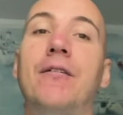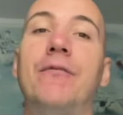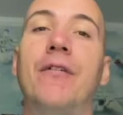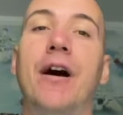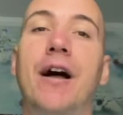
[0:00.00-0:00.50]

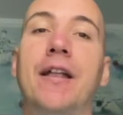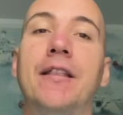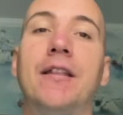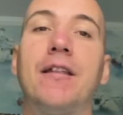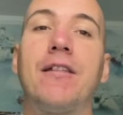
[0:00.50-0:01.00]

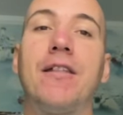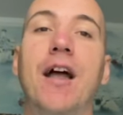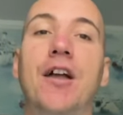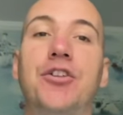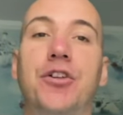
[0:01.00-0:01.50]
one
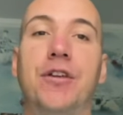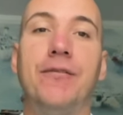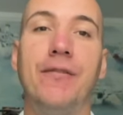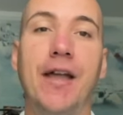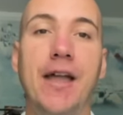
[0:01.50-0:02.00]
such
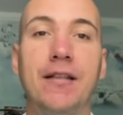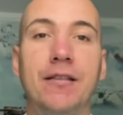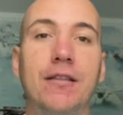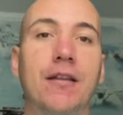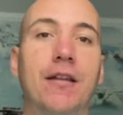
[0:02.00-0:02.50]

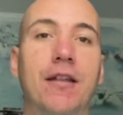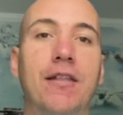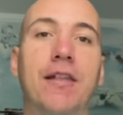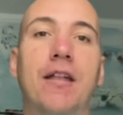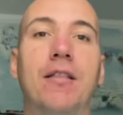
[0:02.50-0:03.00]
event
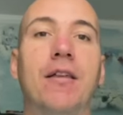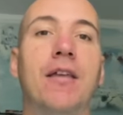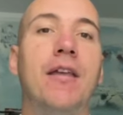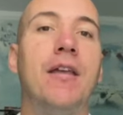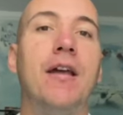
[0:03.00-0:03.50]
that
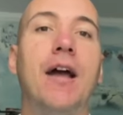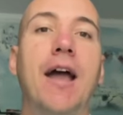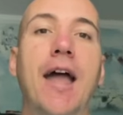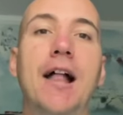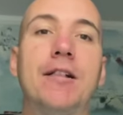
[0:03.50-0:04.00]

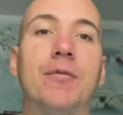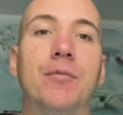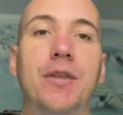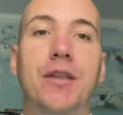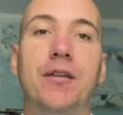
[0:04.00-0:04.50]
helped
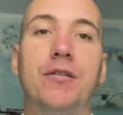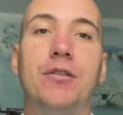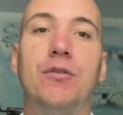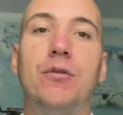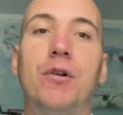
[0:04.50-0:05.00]
me
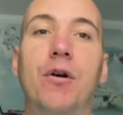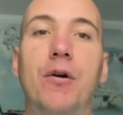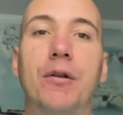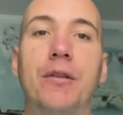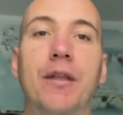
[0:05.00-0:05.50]
to
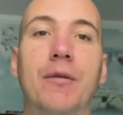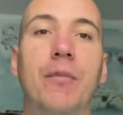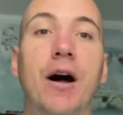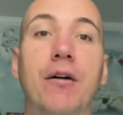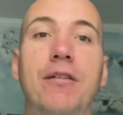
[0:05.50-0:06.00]
learn
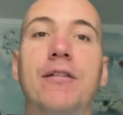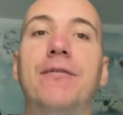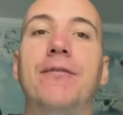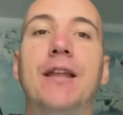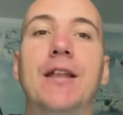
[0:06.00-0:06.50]
about the
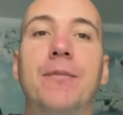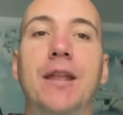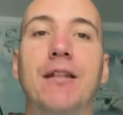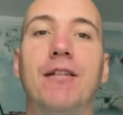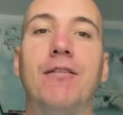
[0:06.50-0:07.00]

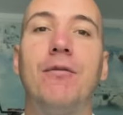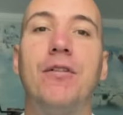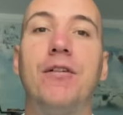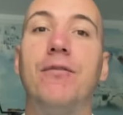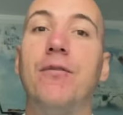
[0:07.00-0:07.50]
Philippines for
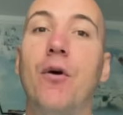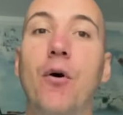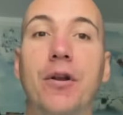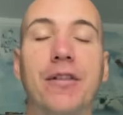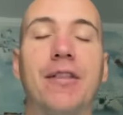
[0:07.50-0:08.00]
the
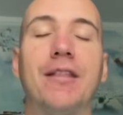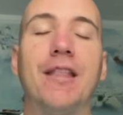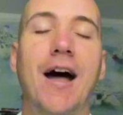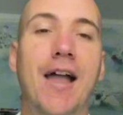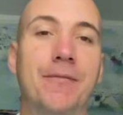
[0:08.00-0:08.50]
first
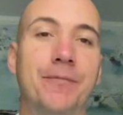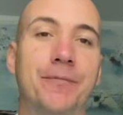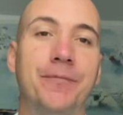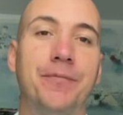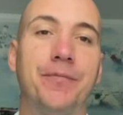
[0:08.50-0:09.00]
time.
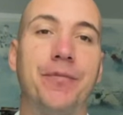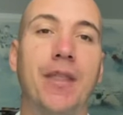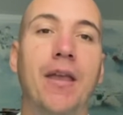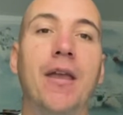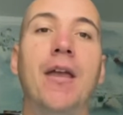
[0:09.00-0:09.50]

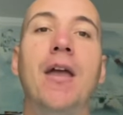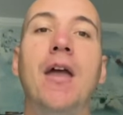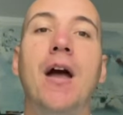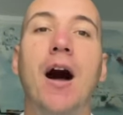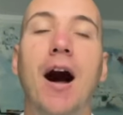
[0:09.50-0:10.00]

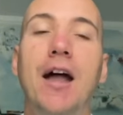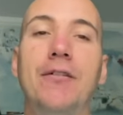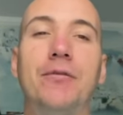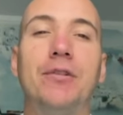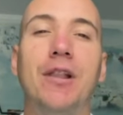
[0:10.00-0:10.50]
I
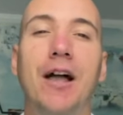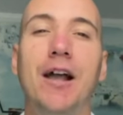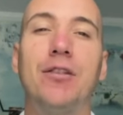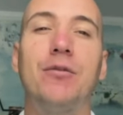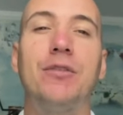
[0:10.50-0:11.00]
would
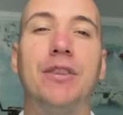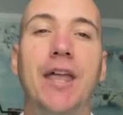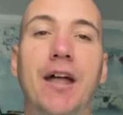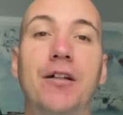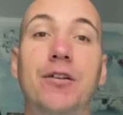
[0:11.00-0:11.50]
like to
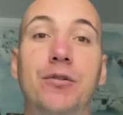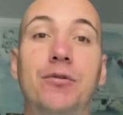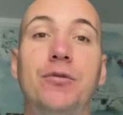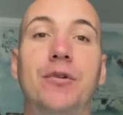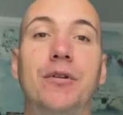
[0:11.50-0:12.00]
tell
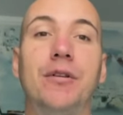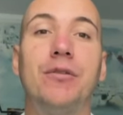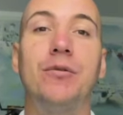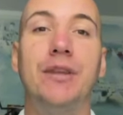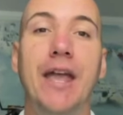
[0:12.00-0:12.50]
you
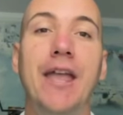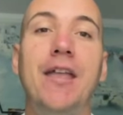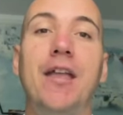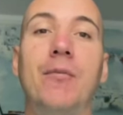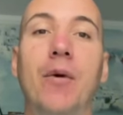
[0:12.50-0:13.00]
today
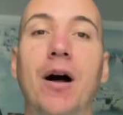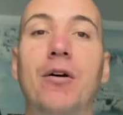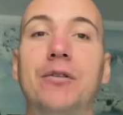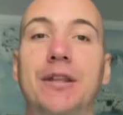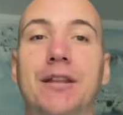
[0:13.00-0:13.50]

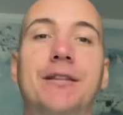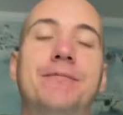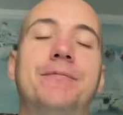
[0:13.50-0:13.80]
about it.